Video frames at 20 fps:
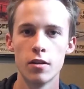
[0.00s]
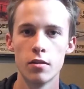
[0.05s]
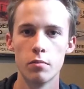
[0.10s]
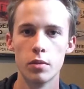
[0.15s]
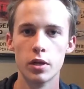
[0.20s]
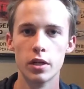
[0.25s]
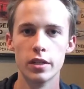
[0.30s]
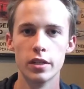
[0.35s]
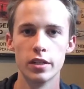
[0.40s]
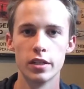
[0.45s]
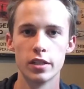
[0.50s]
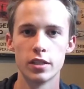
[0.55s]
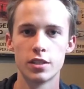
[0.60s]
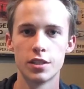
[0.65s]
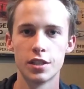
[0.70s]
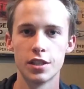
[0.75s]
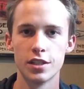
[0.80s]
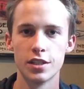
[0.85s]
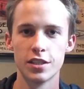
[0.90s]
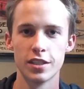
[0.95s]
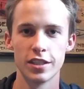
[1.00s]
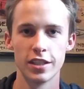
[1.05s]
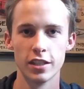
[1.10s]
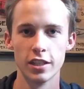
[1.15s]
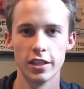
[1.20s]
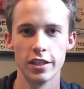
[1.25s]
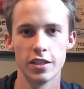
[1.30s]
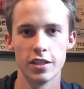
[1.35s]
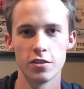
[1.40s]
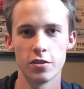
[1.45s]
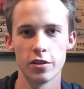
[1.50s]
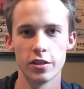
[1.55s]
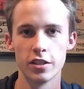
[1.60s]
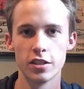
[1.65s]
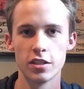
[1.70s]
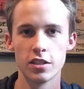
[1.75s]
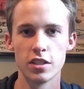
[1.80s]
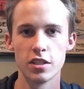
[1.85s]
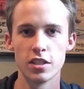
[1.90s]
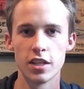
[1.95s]
but it started to get late, so I
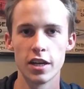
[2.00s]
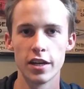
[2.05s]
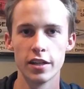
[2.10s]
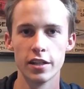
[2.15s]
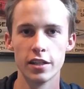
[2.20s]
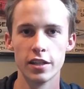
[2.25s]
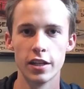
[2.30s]
just decided